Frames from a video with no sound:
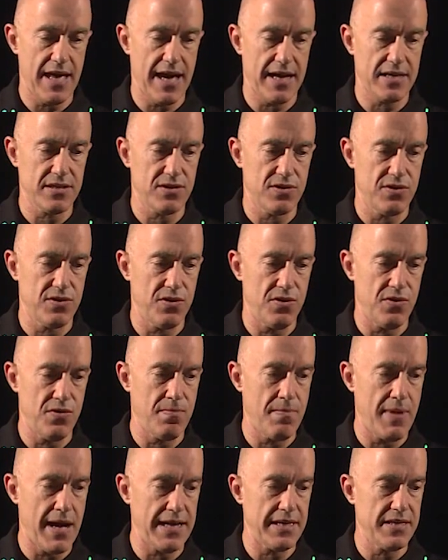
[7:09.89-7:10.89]
x2
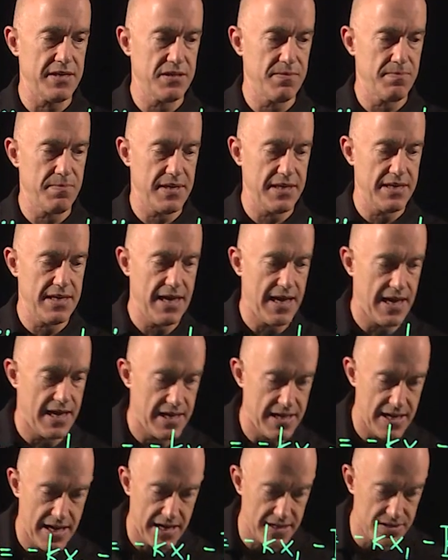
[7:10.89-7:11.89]
minus big
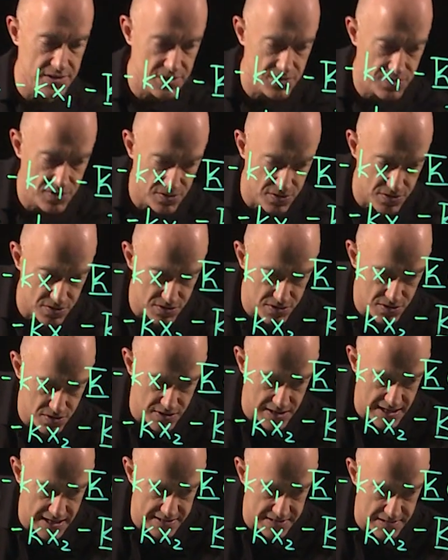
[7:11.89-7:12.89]
K x2. So
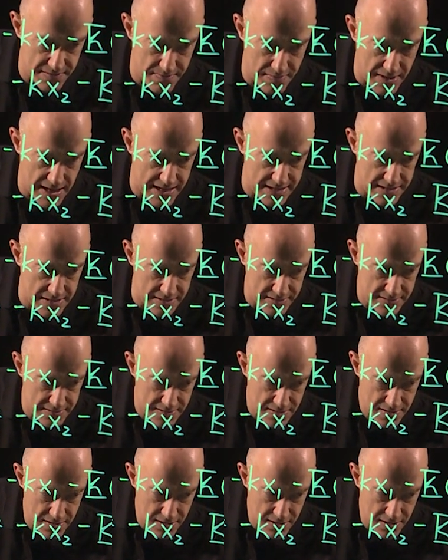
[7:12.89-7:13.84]
it has a minus